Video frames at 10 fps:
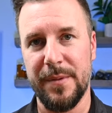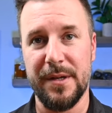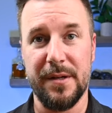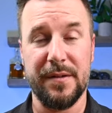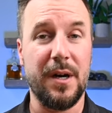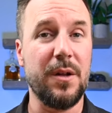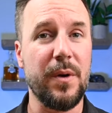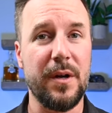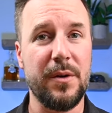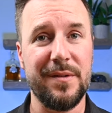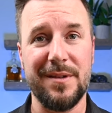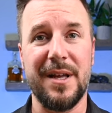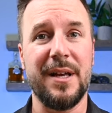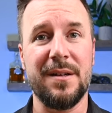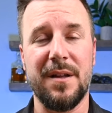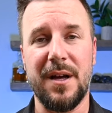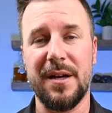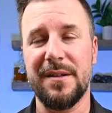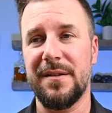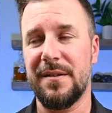Because Colorado is a
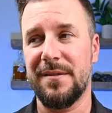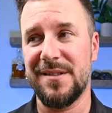landlocked